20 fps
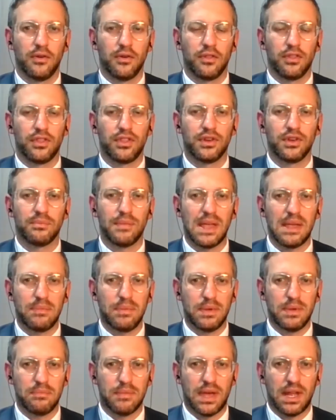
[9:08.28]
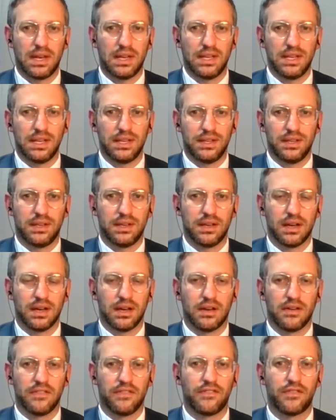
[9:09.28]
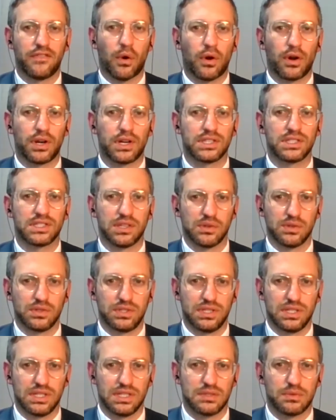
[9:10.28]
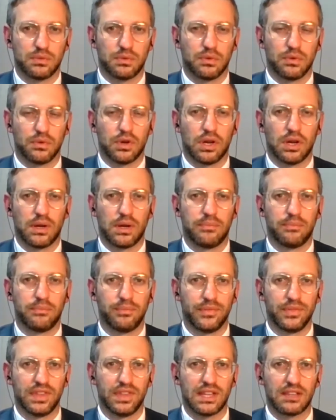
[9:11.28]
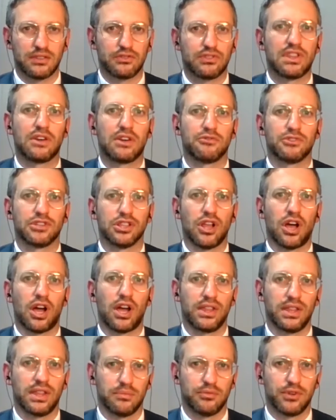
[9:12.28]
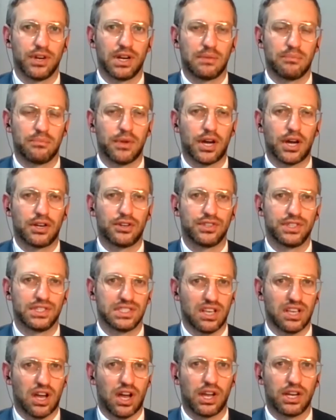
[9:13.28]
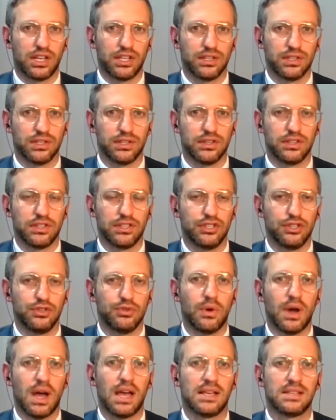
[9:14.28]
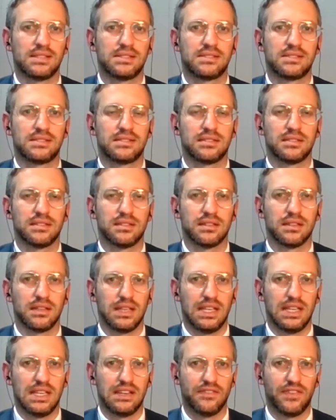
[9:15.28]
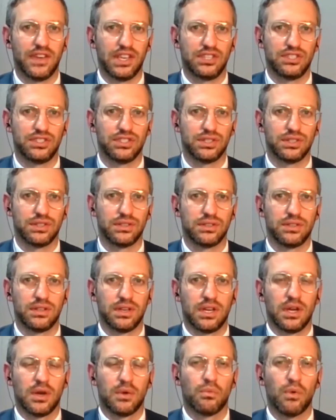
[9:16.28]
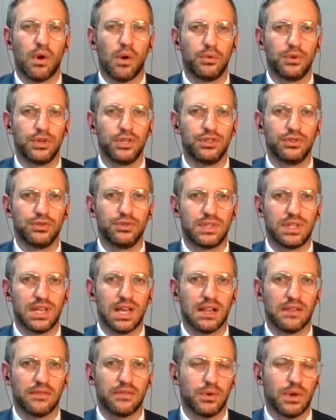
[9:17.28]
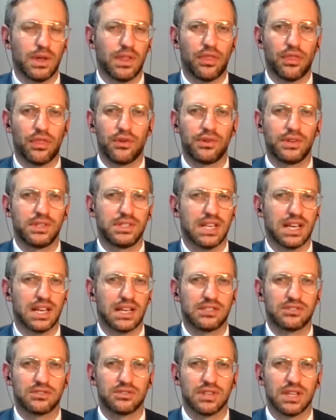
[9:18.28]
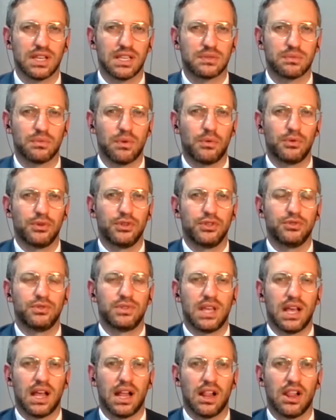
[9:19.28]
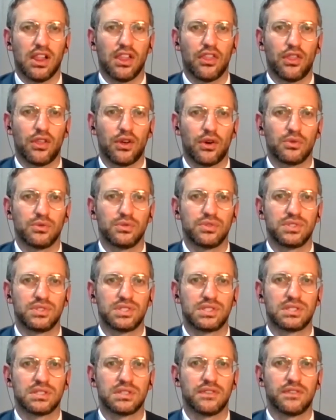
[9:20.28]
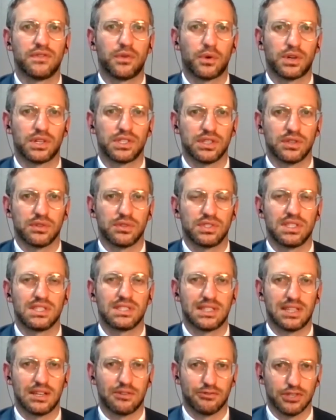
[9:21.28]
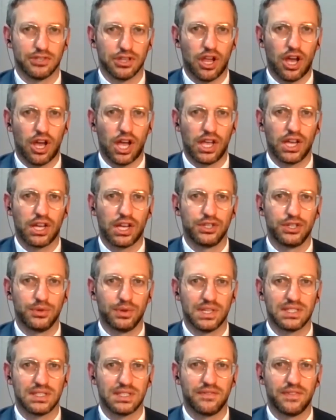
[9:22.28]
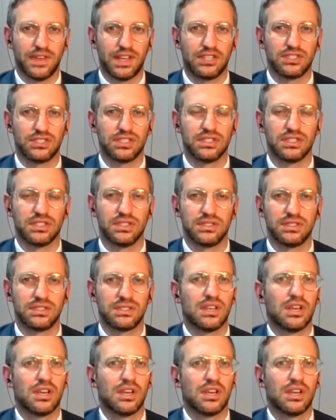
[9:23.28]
There may be many foreign associates that rely, their bread and butter is on the U.S. innovation. What would you tell, if you had 30 seconds or less, what would you tell those foreign associates that rely on U.S. inventions?